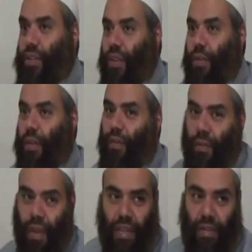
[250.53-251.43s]
Something
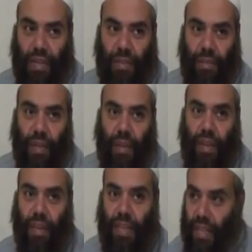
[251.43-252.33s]
of mannerism.
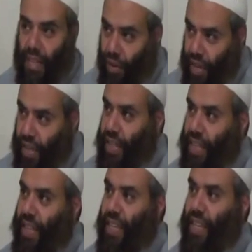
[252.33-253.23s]
This is
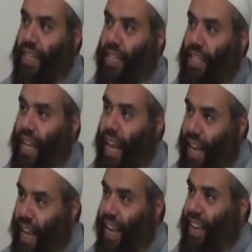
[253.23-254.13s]
tawheed. This is la
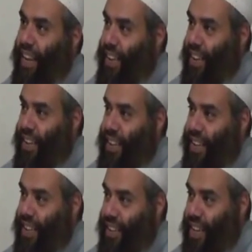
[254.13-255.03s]
ilaha illallah.
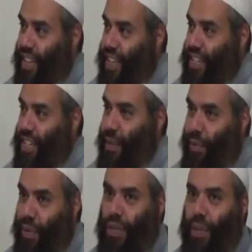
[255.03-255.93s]
Right? This is
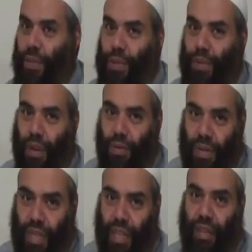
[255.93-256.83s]
the principles of
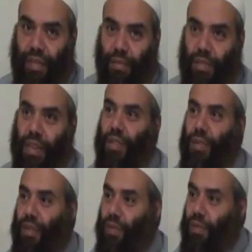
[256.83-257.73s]
our deen, the
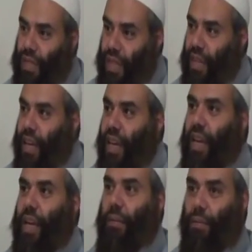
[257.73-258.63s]
foundation of our deen.
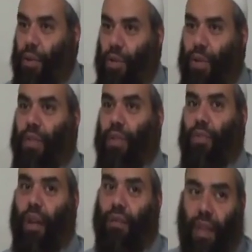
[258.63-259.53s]
Because if you
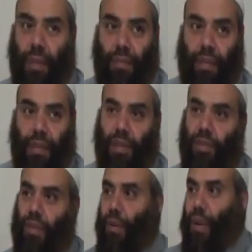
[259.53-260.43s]
don't have sabr,
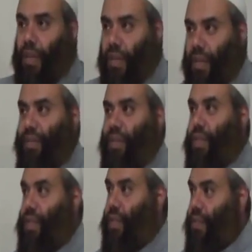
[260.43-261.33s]
your tawheed is
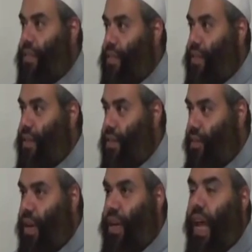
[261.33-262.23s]
deficient.
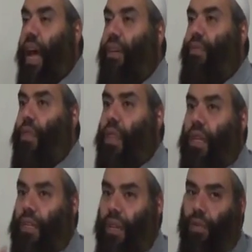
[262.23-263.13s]
Right?
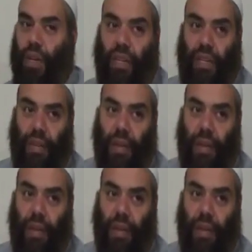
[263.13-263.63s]
Everything is tawheed.